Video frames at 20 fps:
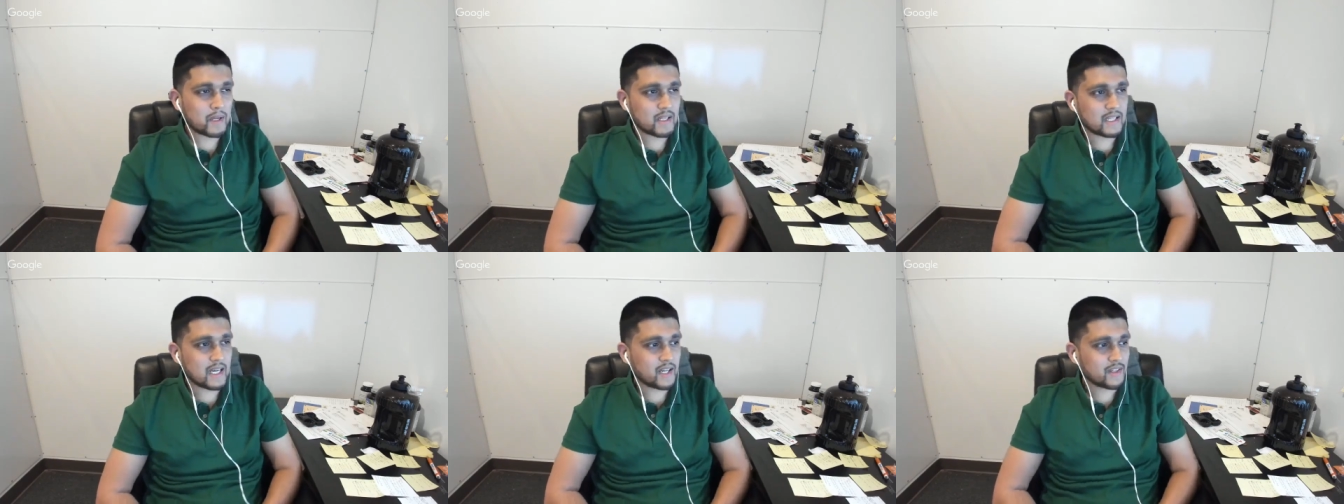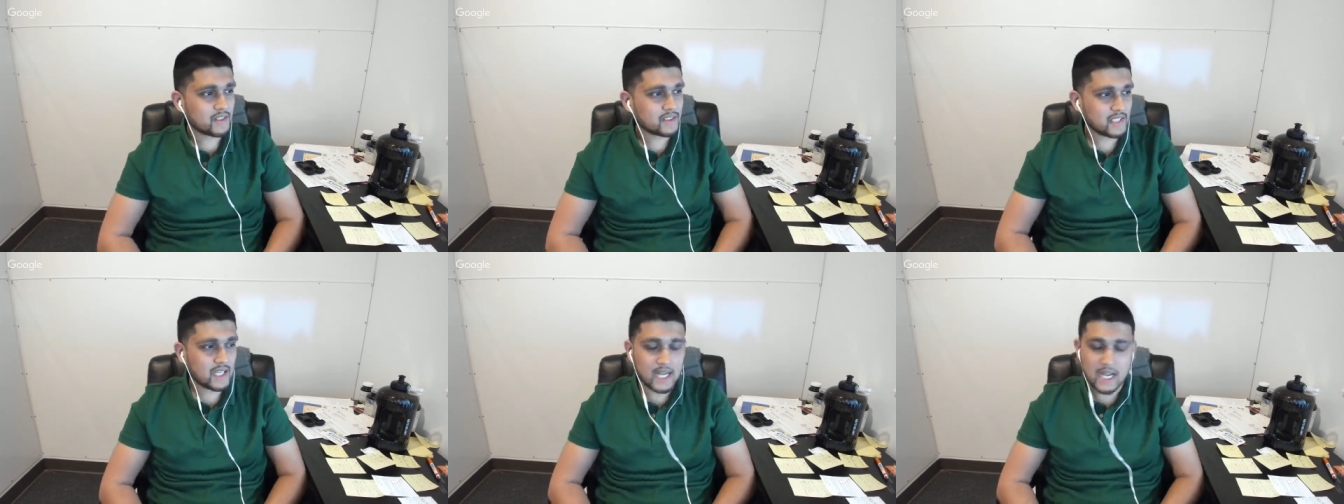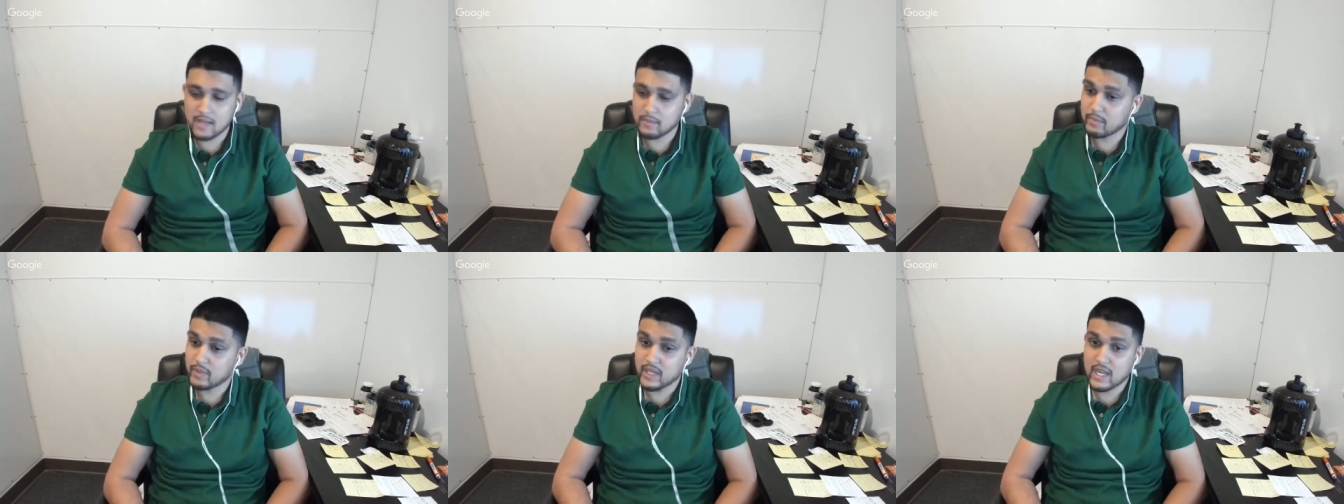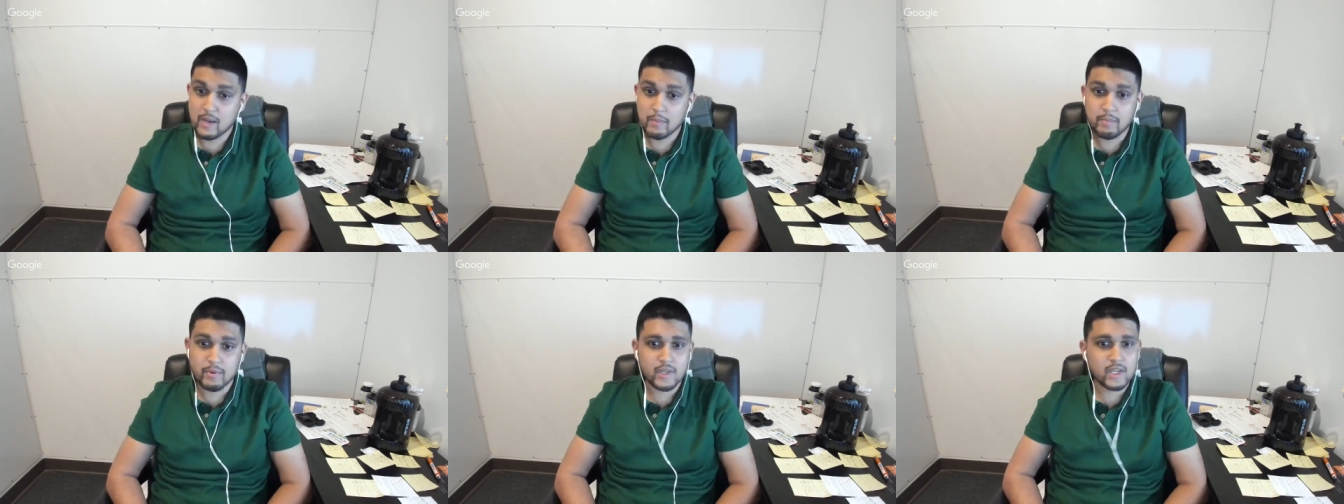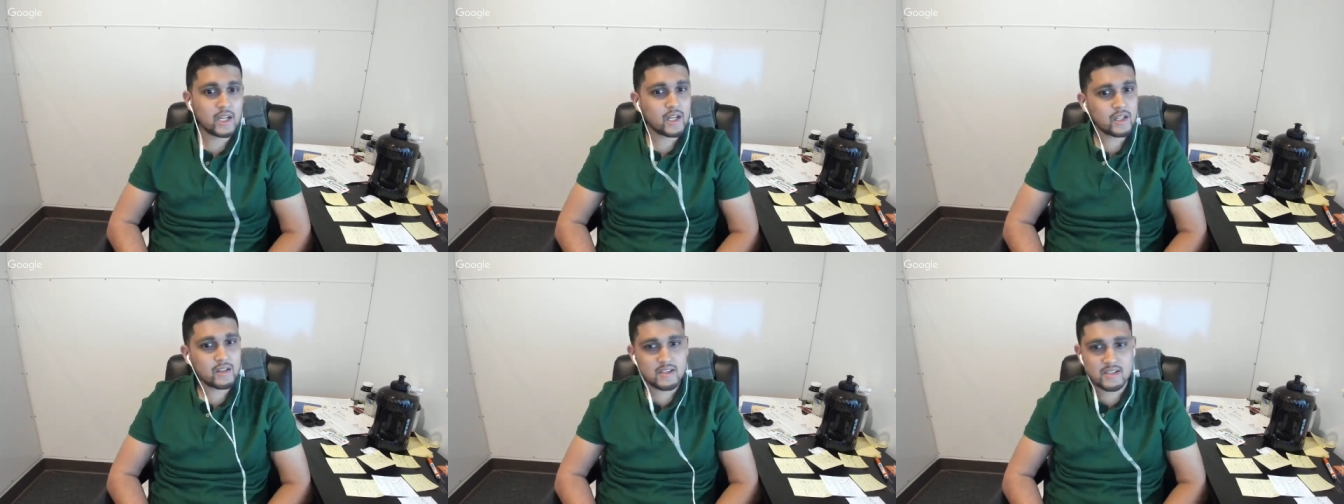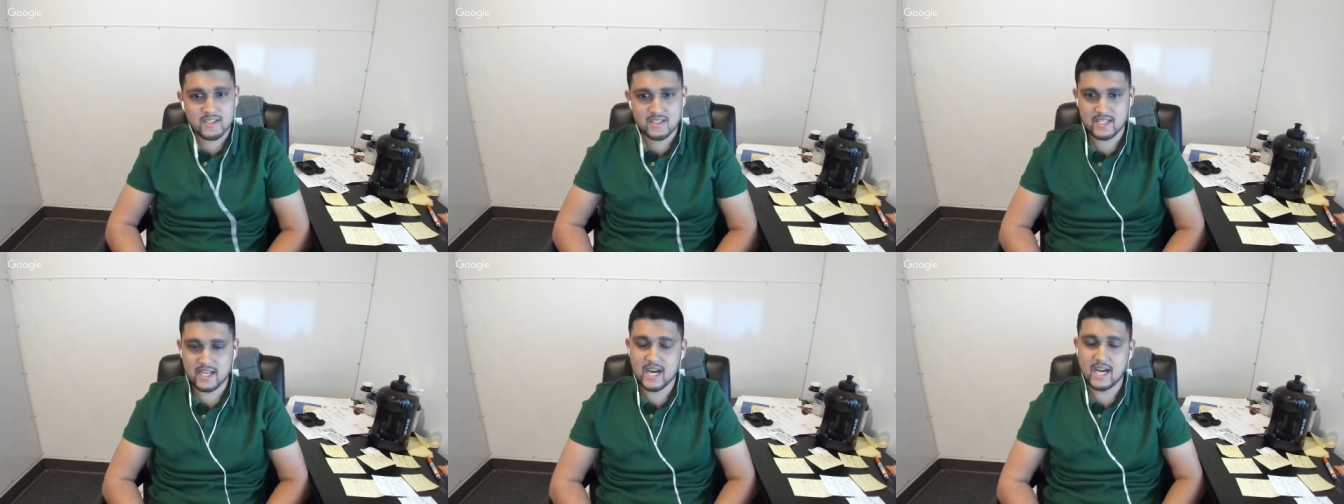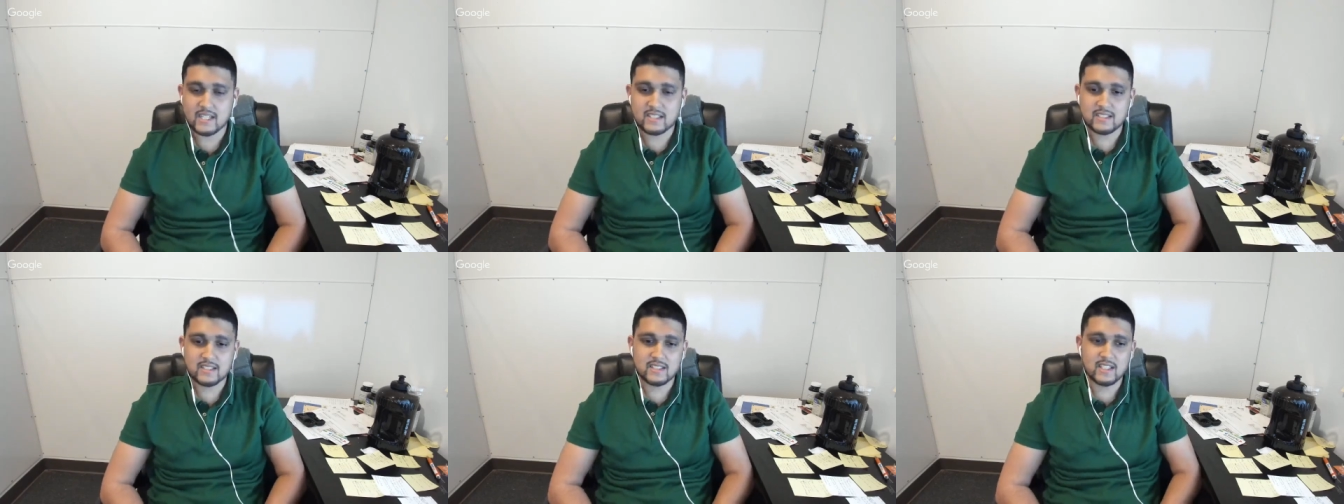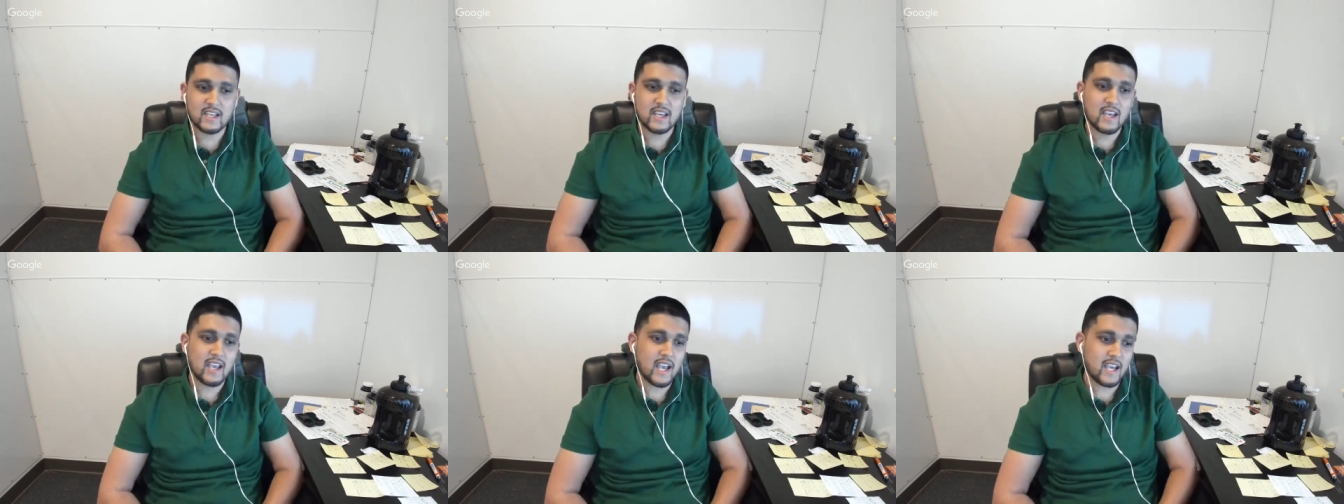McDonald's, and I'll, but I'll put it into stocks,